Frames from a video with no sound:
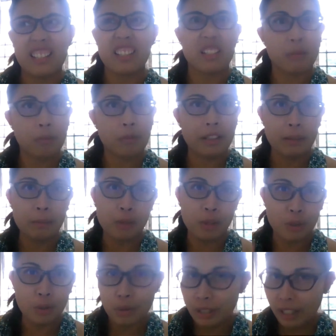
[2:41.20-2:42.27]
I just want them
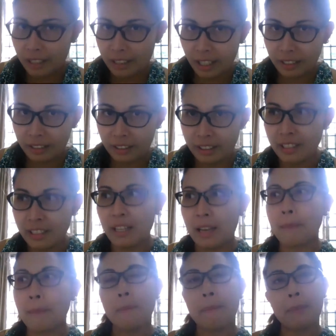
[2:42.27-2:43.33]
to use exactly the
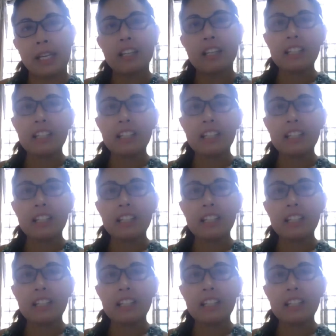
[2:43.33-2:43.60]
same, but